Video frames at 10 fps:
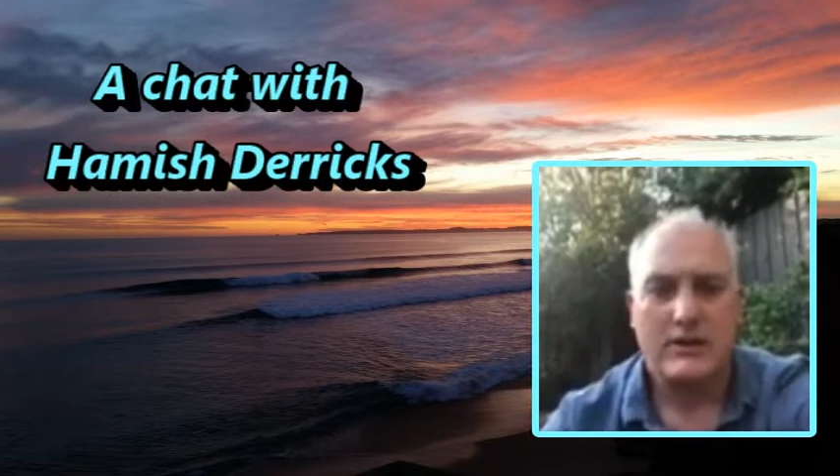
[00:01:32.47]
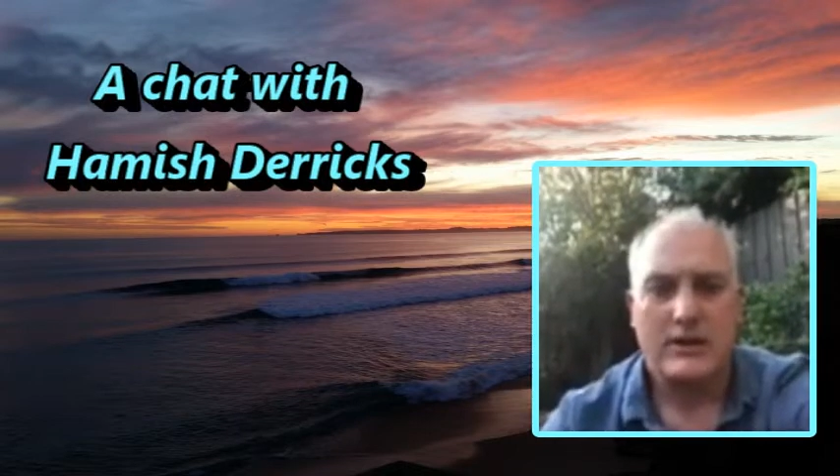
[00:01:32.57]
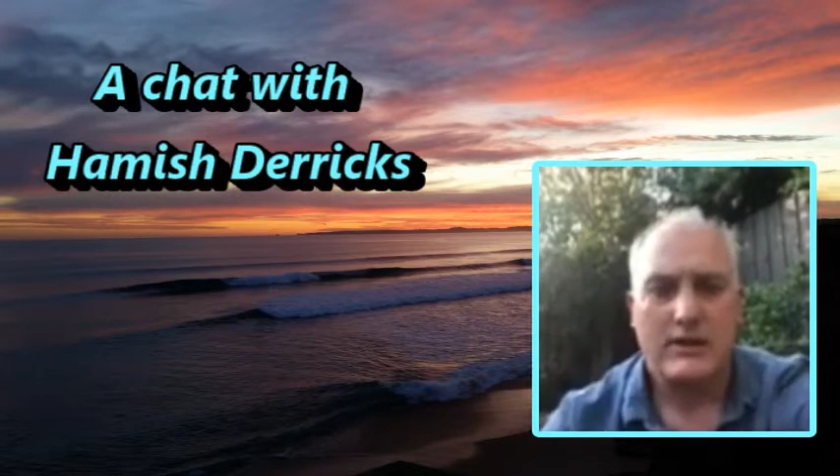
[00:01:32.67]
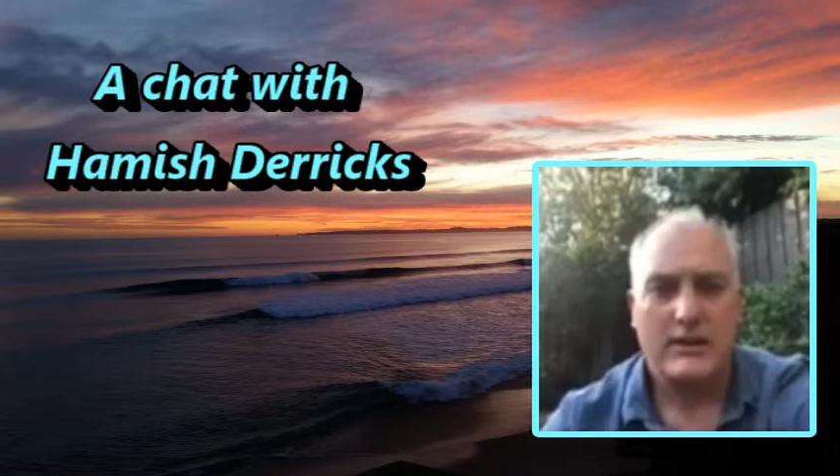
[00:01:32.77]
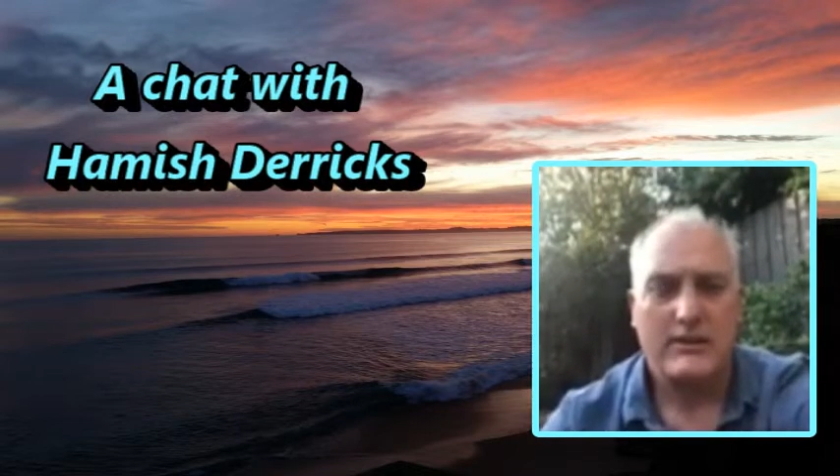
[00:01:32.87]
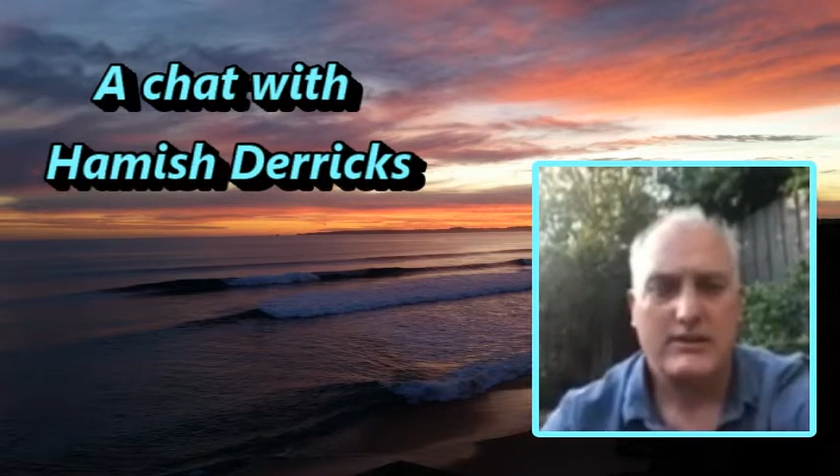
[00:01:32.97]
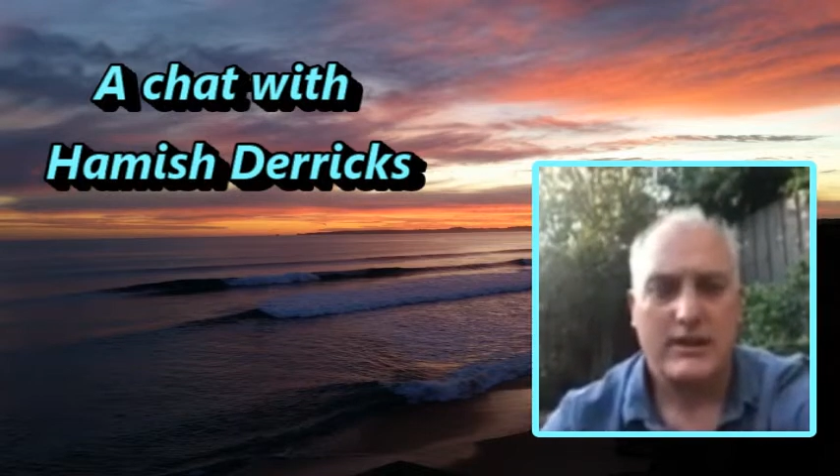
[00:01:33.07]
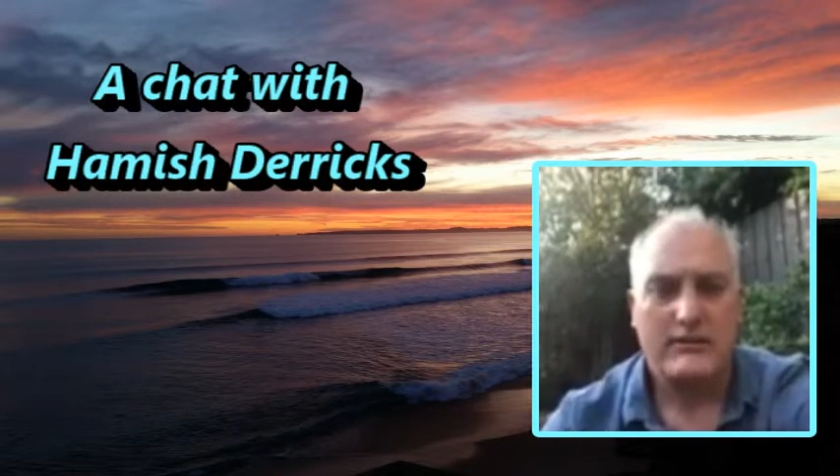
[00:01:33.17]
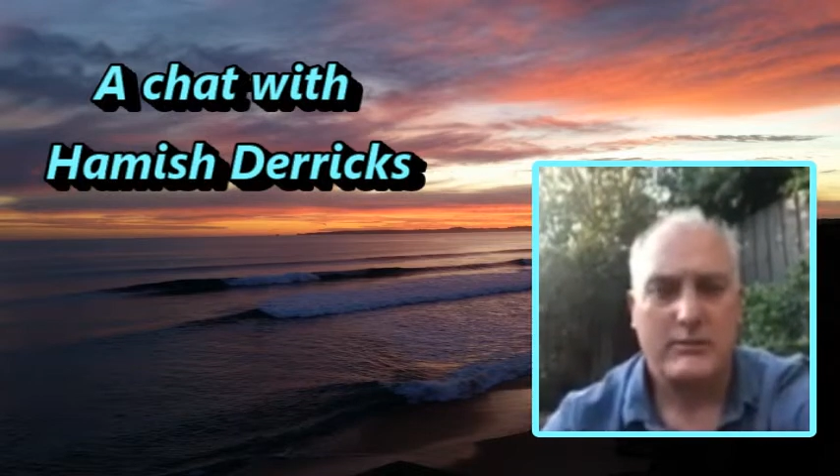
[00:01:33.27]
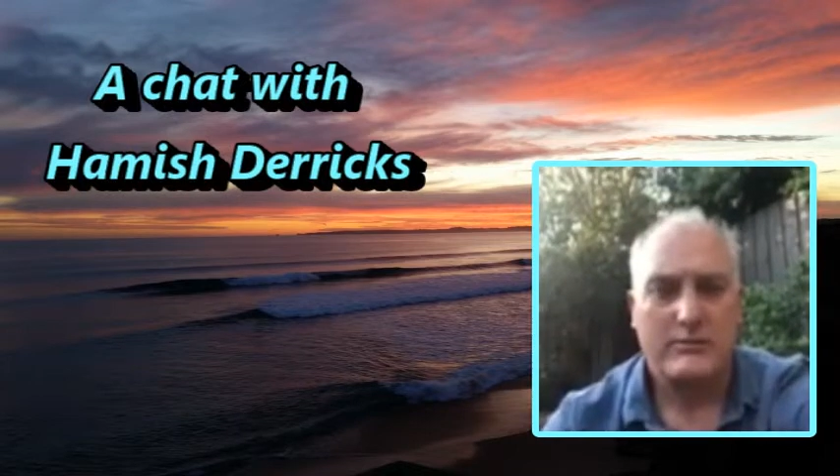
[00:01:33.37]
the
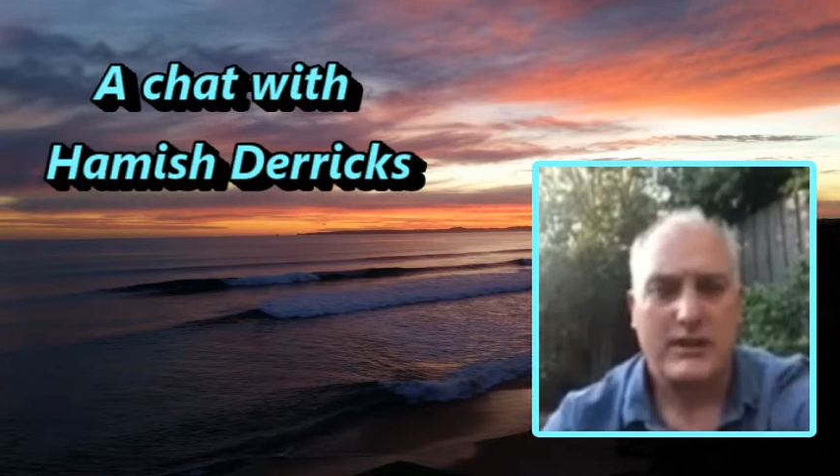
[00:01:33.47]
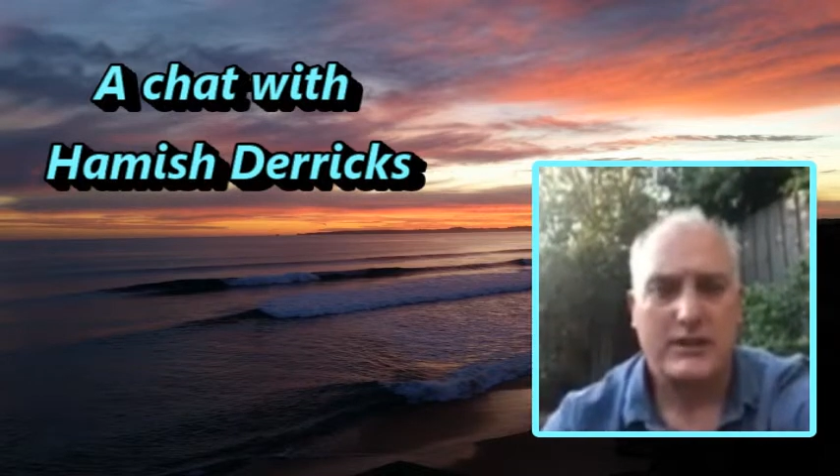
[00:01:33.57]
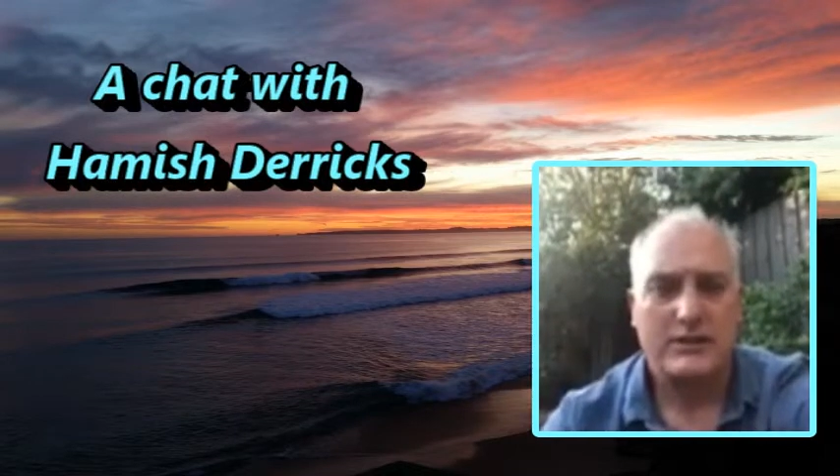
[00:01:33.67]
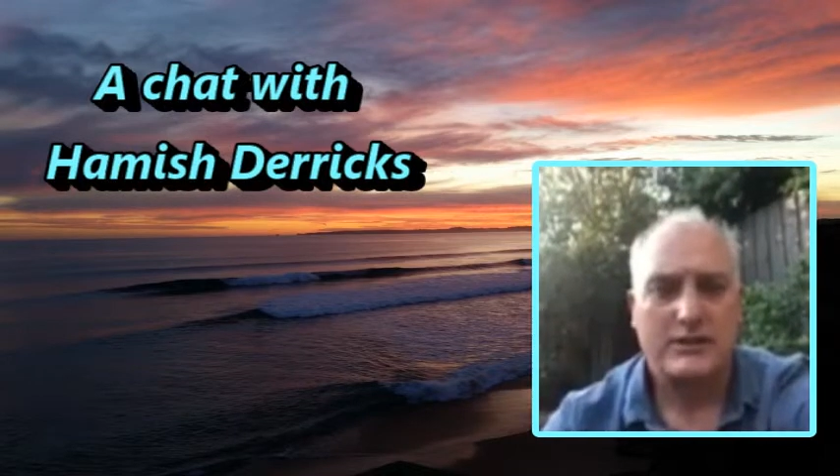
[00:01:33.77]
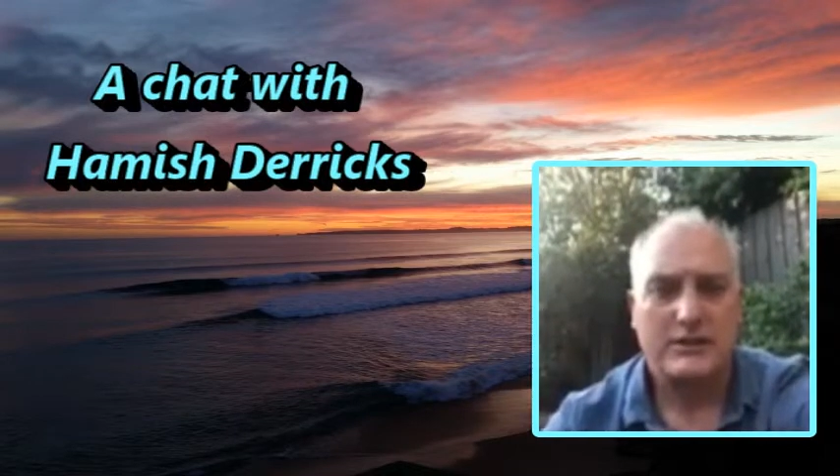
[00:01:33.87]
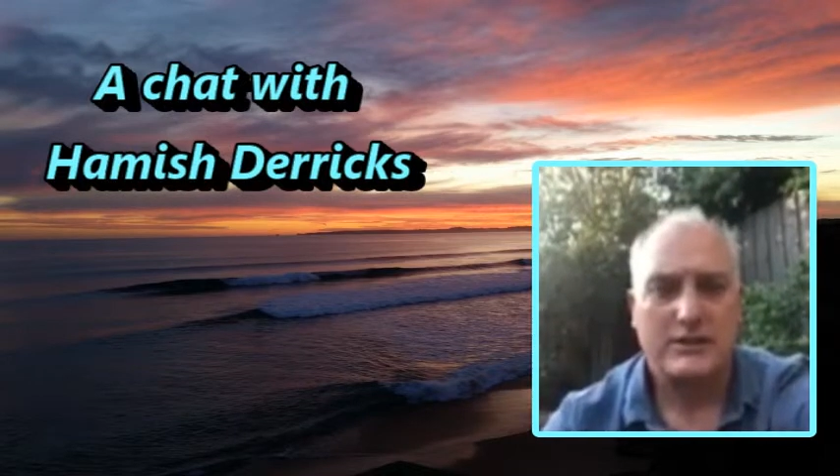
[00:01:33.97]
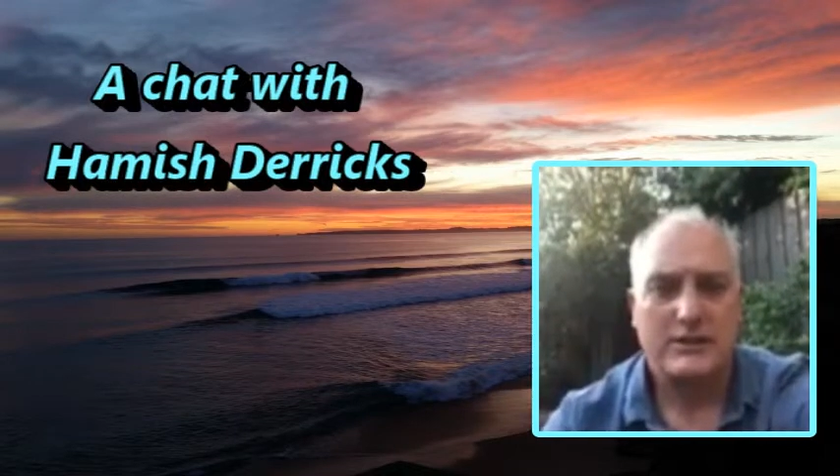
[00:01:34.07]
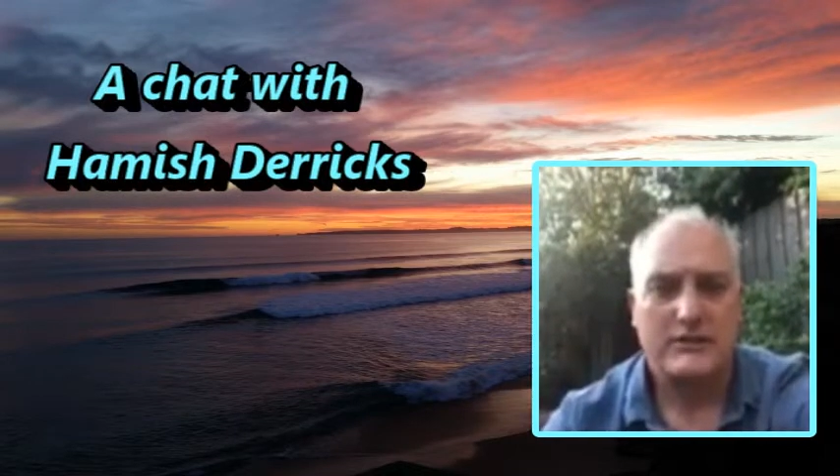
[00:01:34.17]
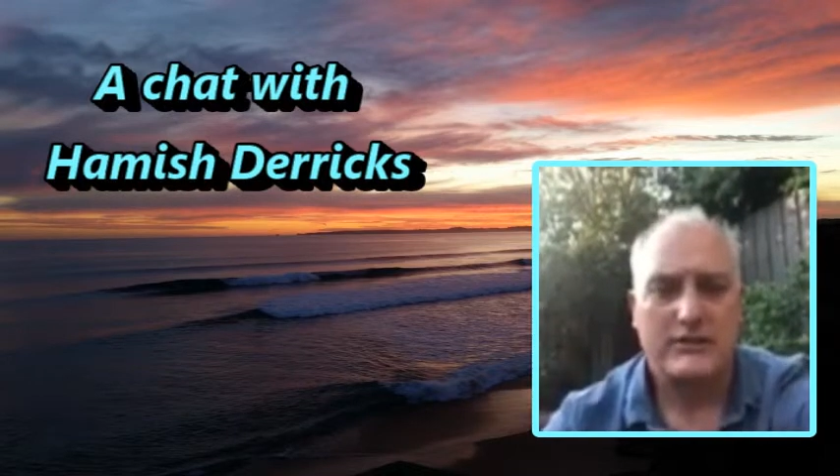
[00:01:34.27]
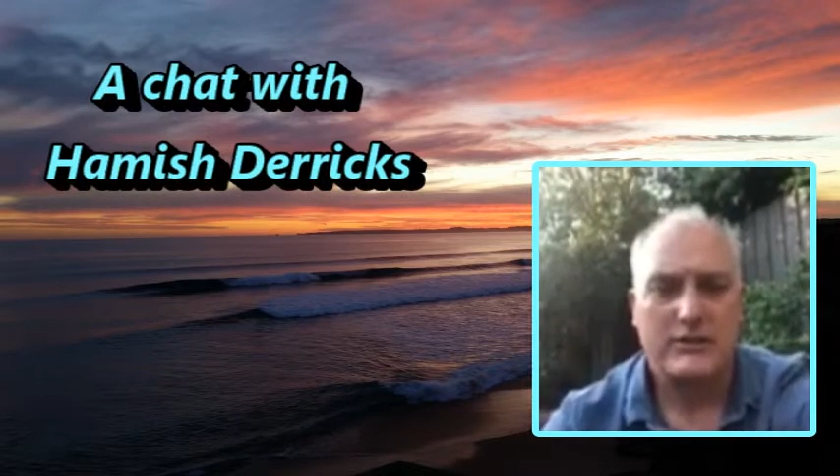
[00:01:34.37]
lifesaving operations
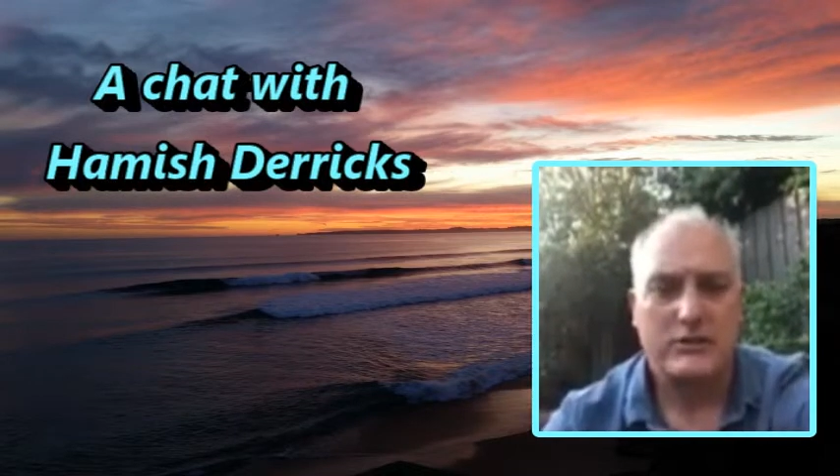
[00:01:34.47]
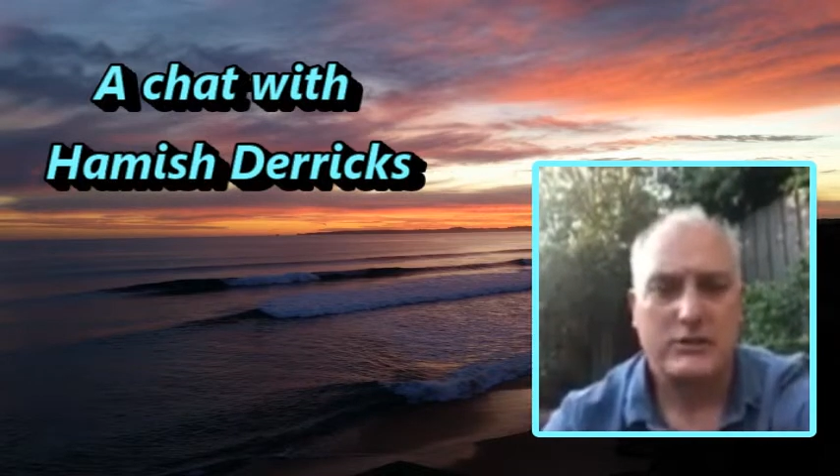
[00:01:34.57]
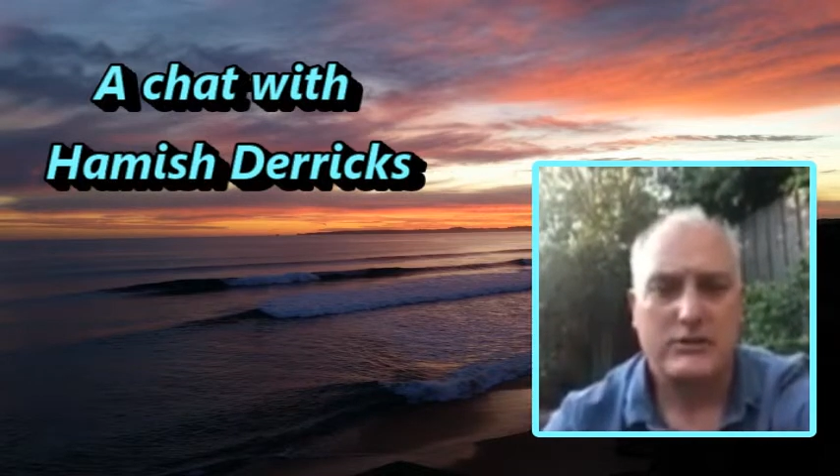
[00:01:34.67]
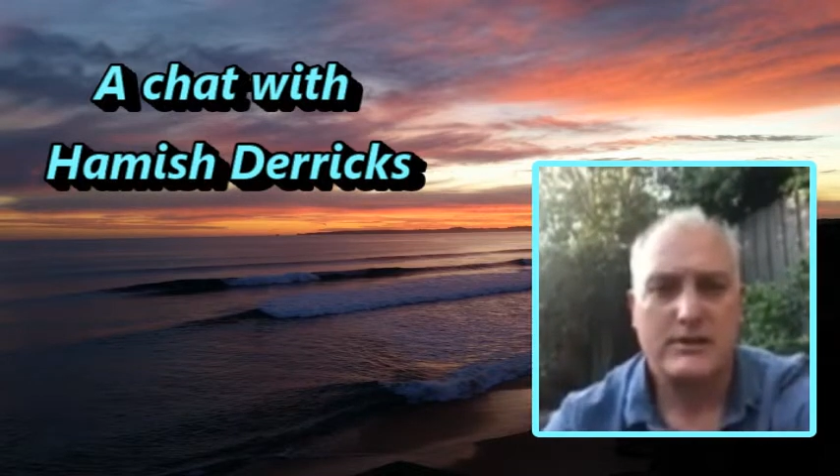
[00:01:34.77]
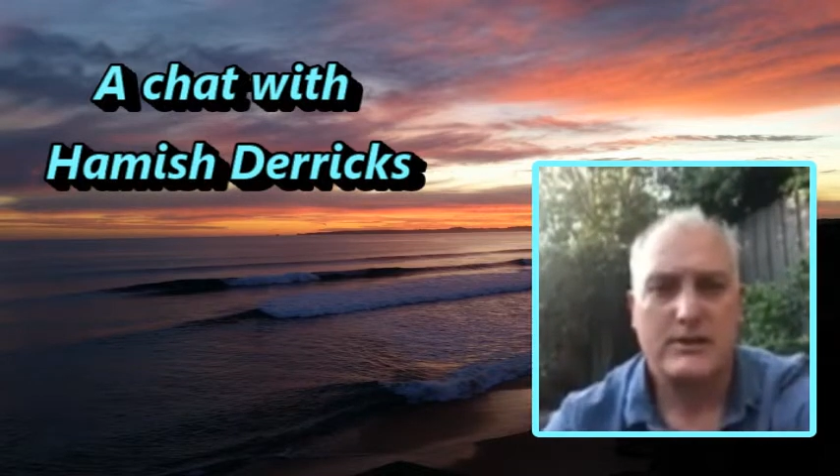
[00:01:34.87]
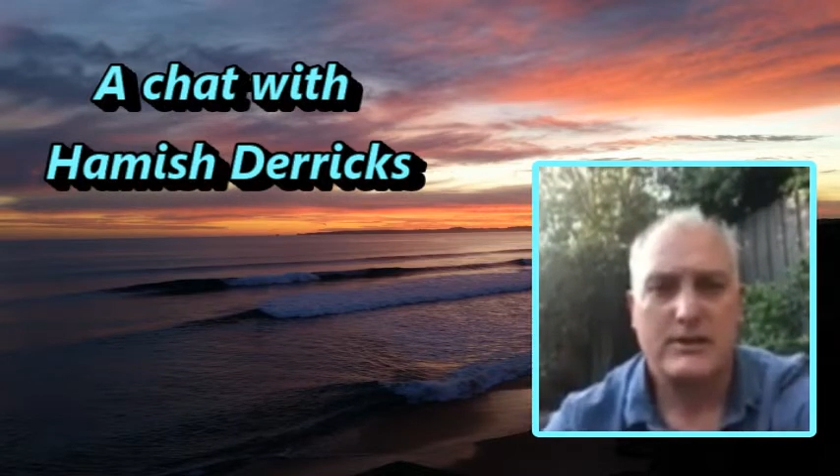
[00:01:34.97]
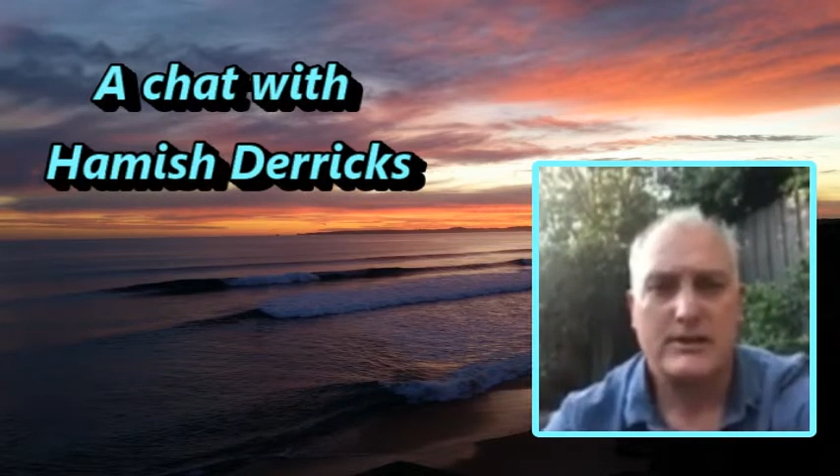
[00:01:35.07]
for Victoria.